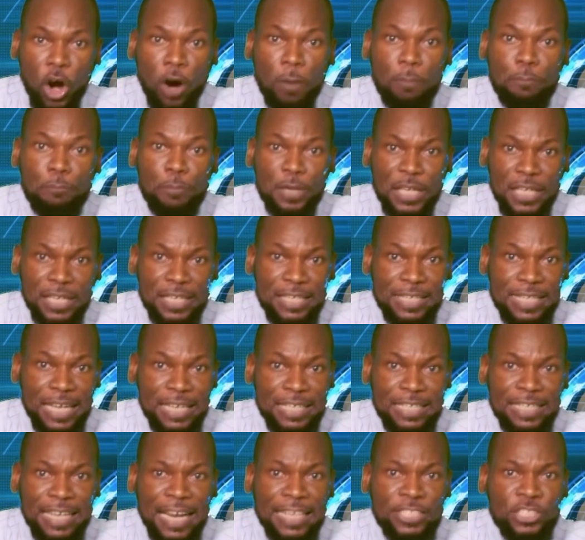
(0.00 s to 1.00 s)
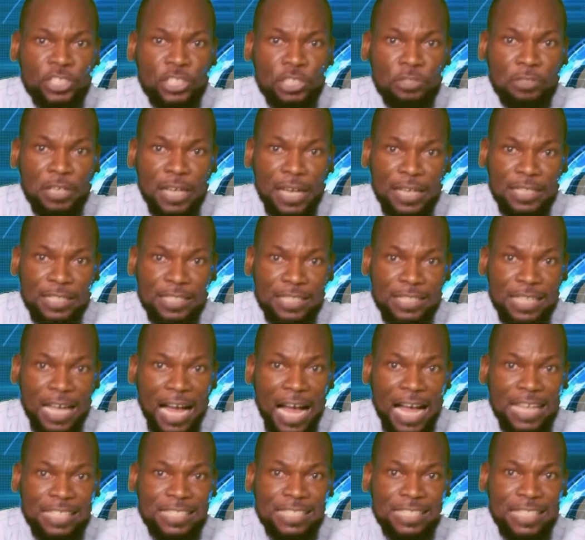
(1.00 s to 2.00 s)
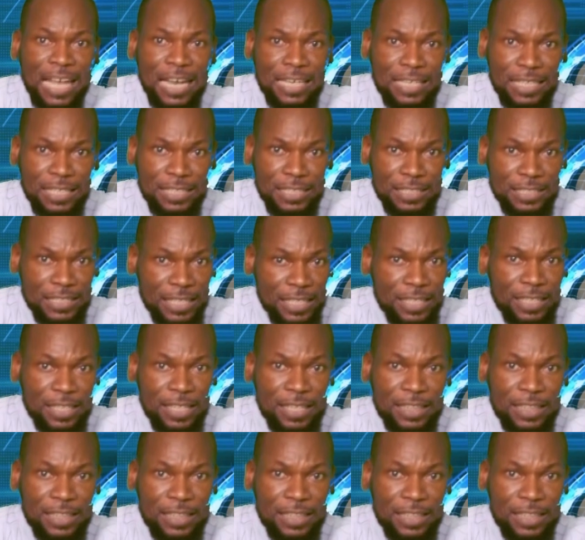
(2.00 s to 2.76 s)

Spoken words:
opined that Nigerians are saddened